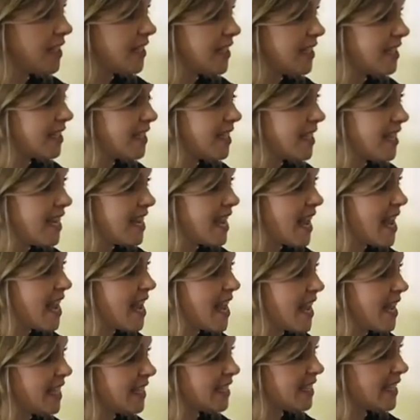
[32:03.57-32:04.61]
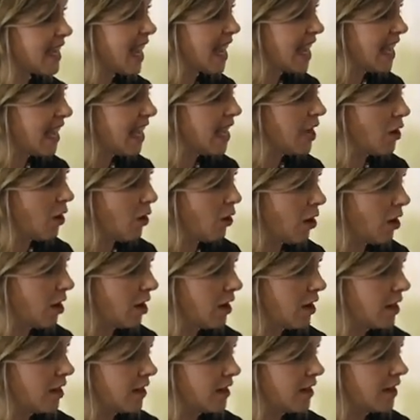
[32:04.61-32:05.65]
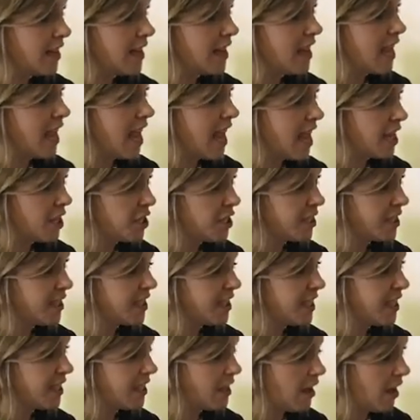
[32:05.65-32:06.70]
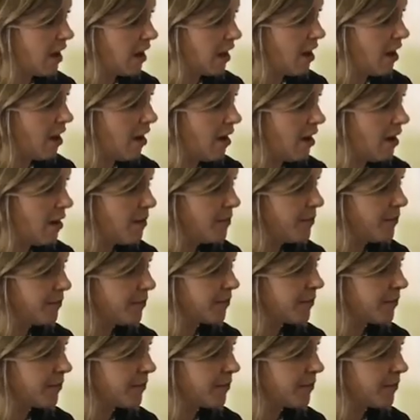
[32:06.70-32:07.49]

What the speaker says: That's TASKER agency.com.